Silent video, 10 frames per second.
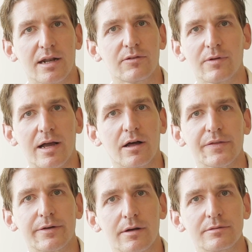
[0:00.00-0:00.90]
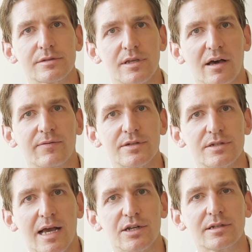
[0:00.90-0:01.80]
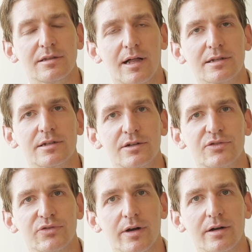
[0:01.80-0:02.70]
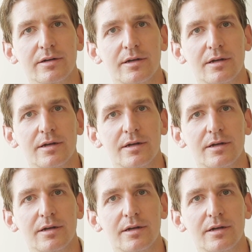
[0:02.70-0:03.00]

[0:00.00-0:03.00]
had to write all their own stuff, which is actually locked in a trunk